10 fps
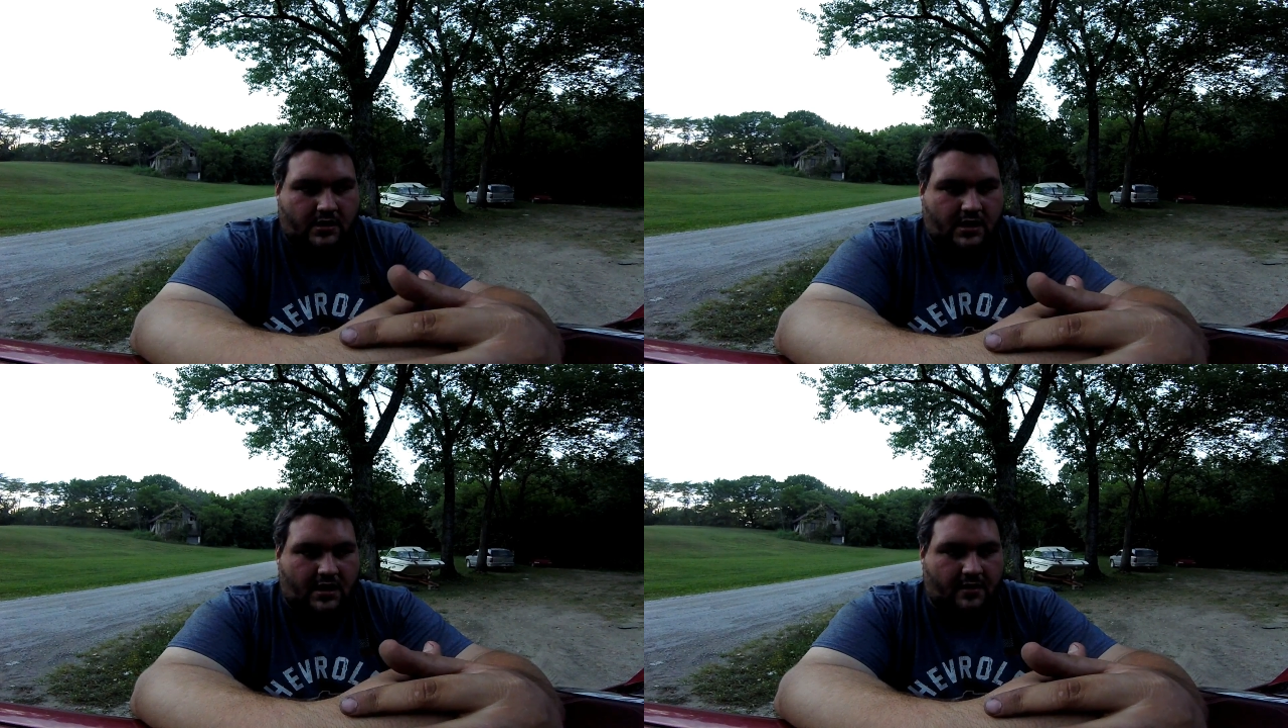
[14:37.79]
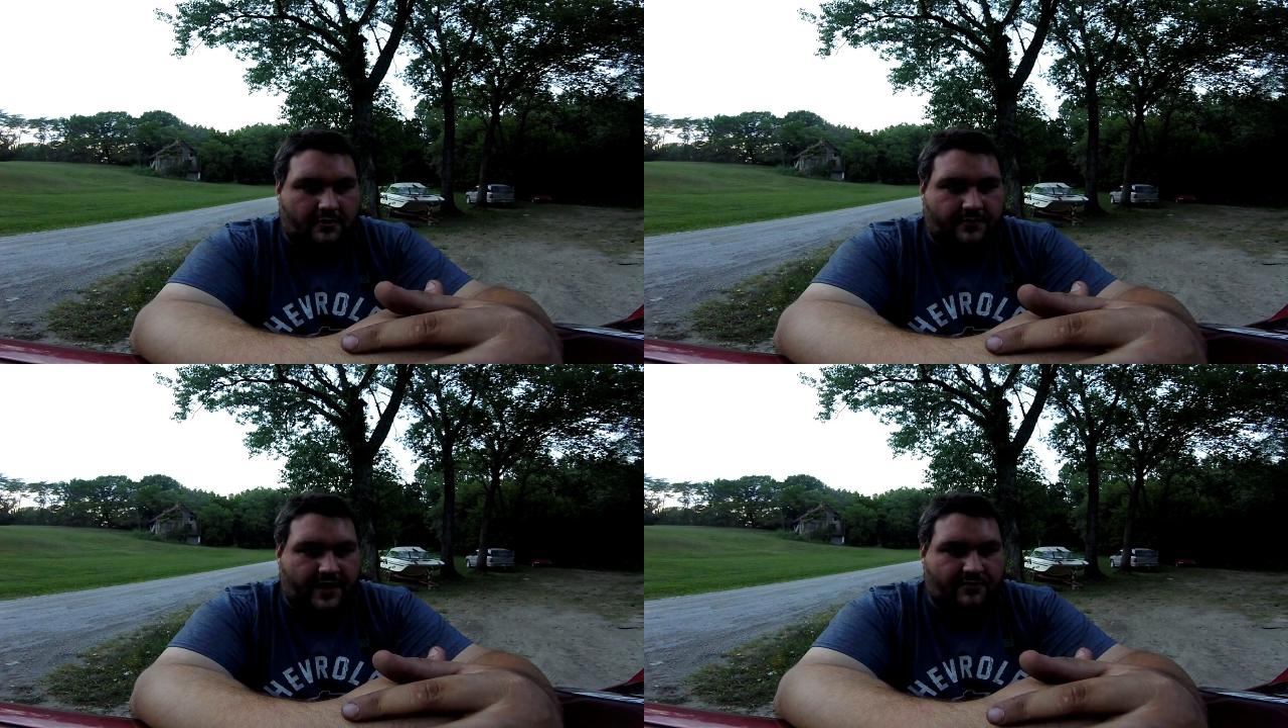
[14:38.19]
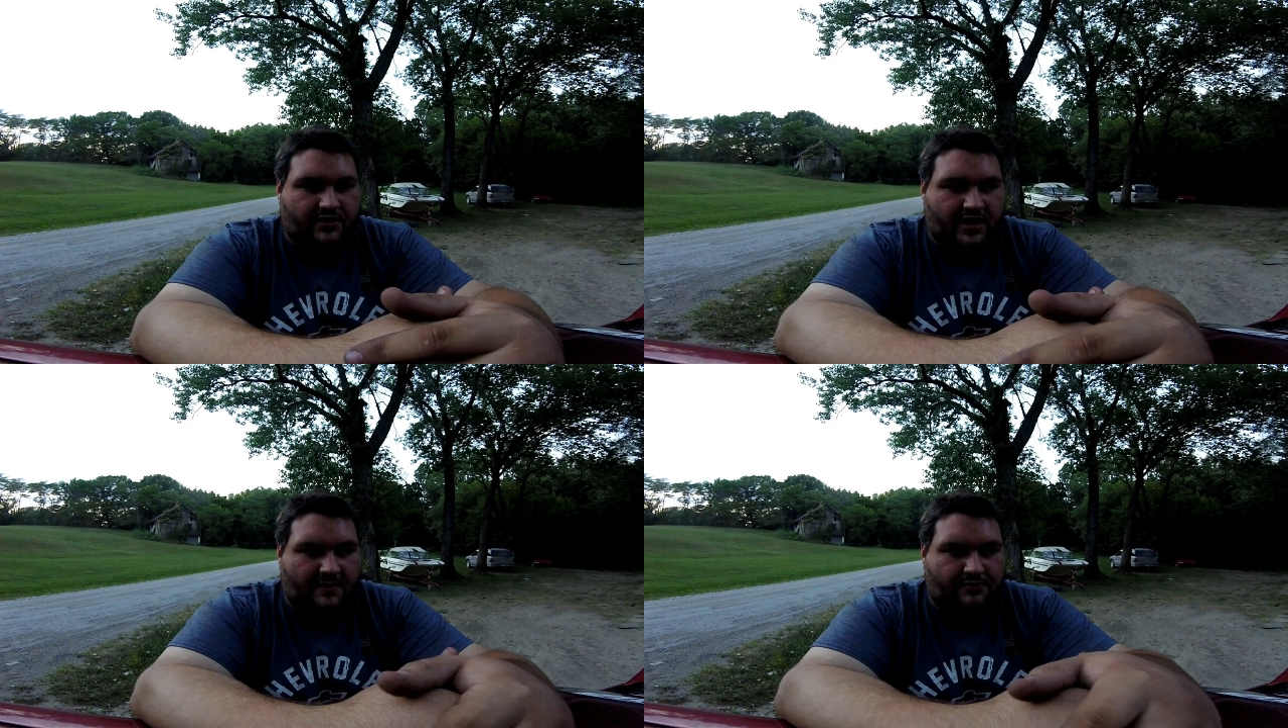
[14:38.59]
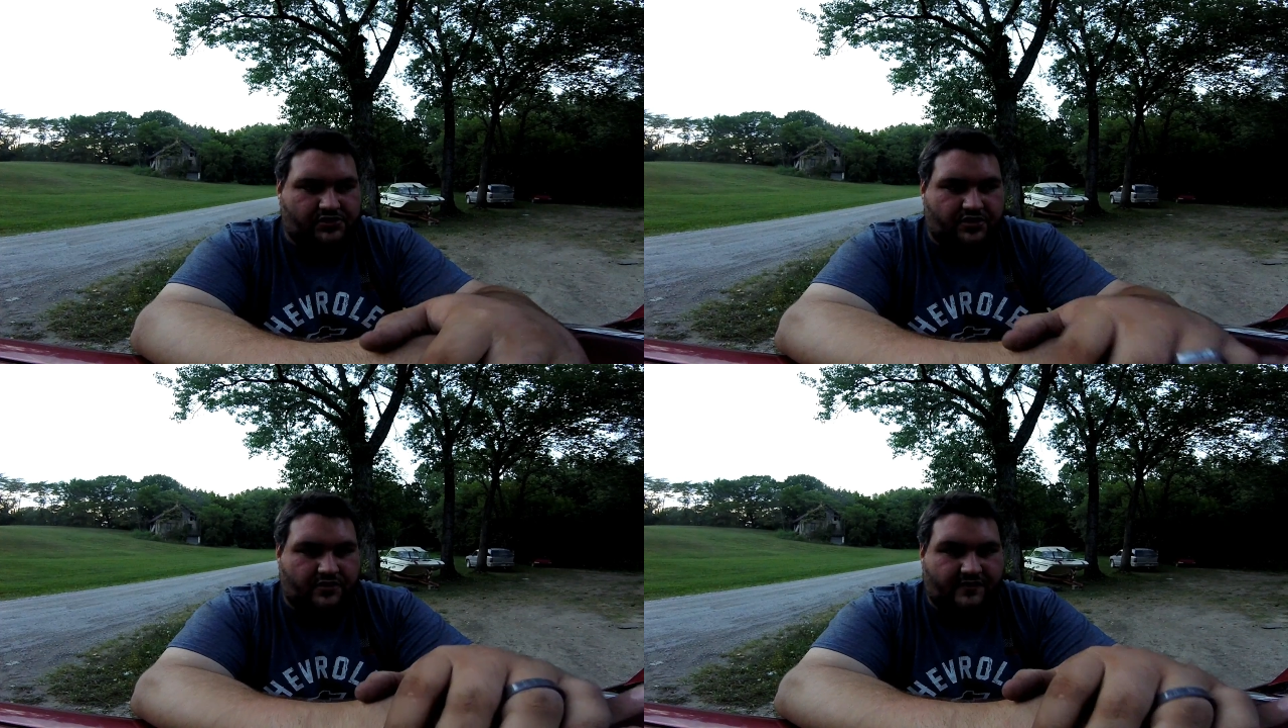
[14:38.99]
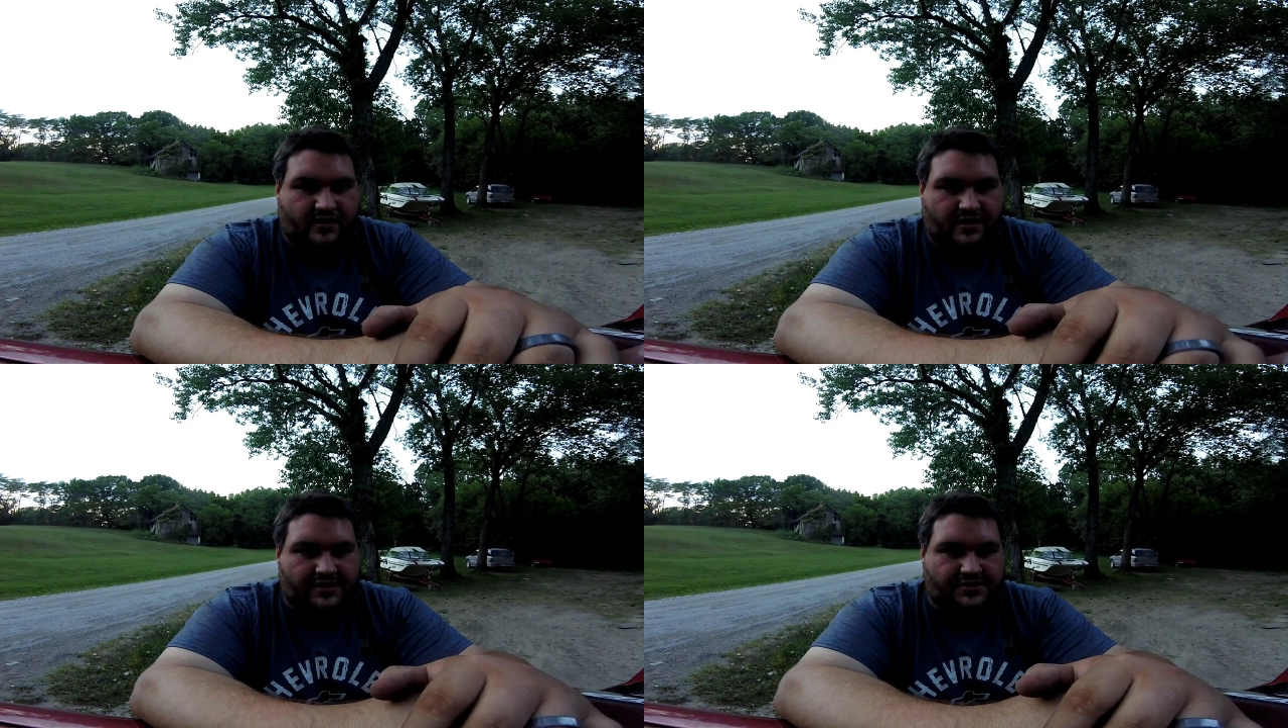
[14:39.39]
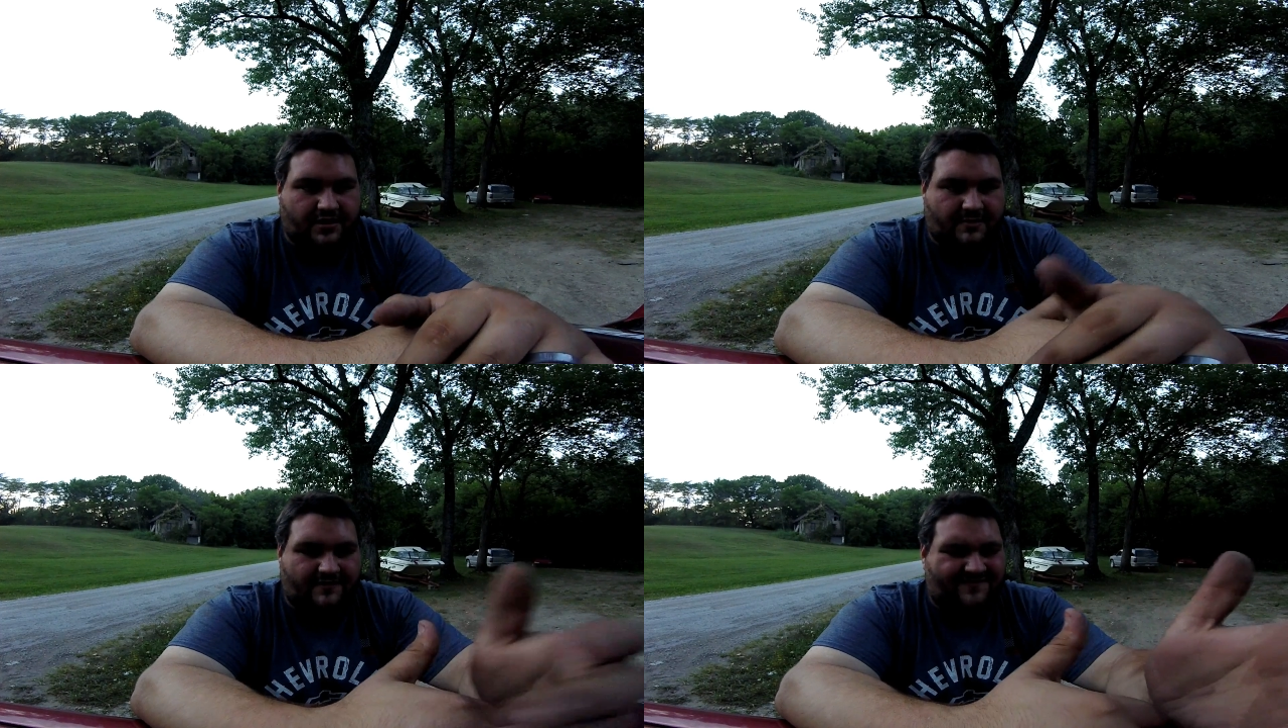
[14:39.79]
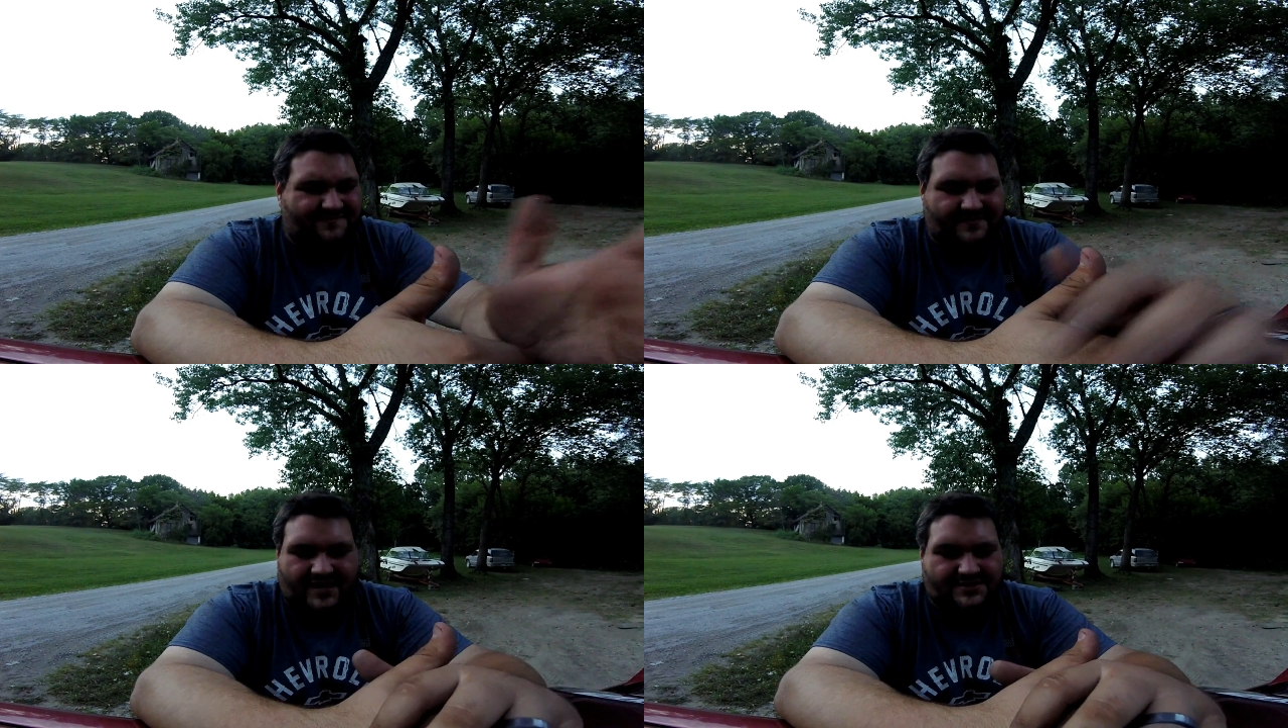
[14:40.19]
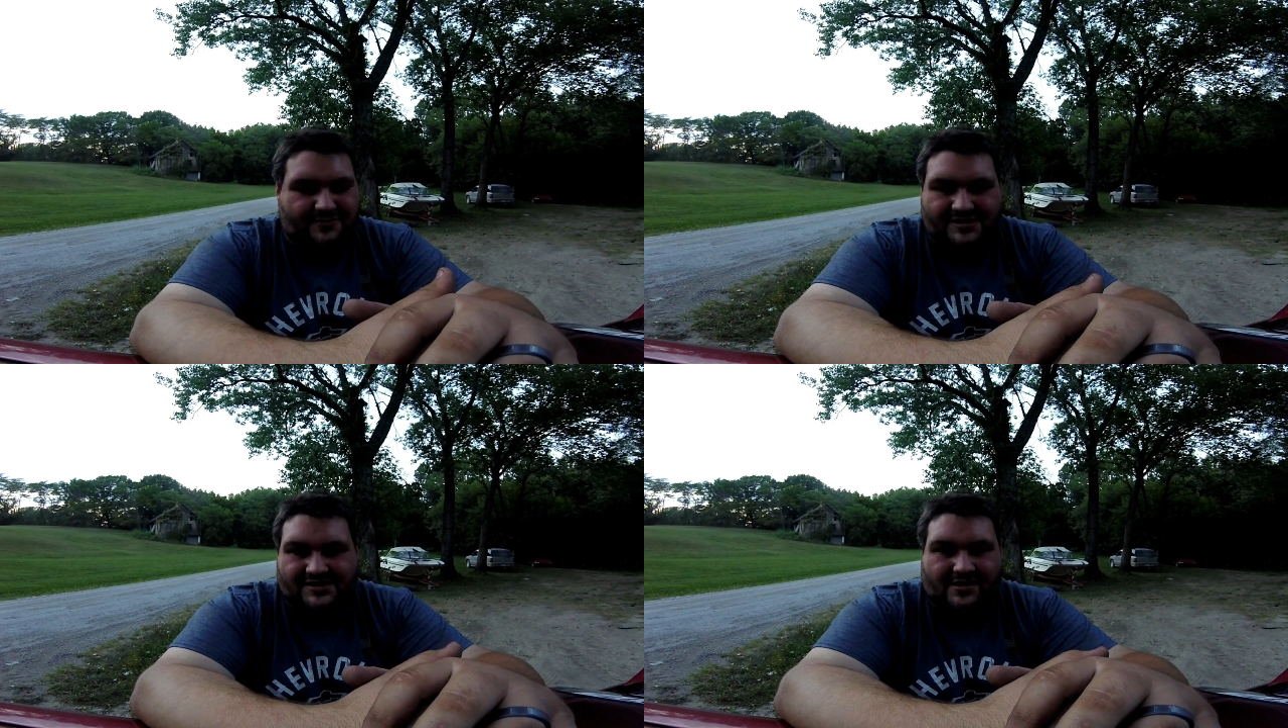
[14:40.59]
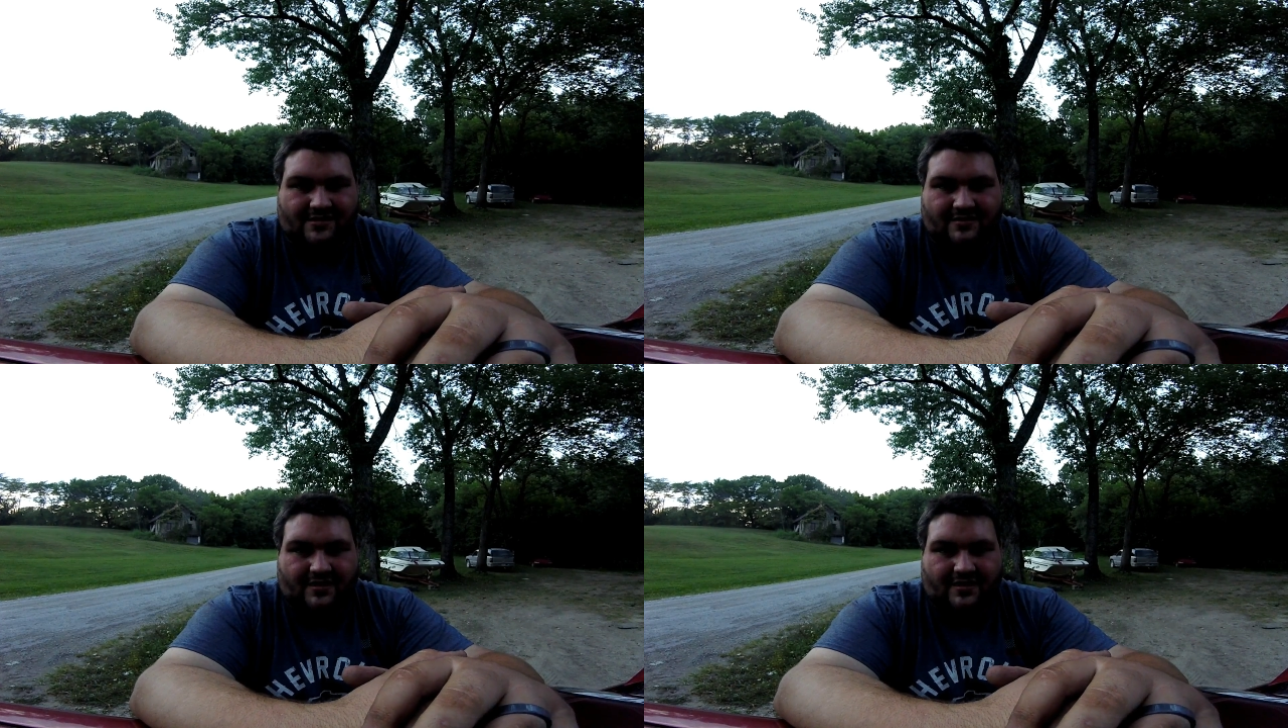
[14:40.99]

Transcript: They really kind of pushed it over the edge. I mean, it's rusty.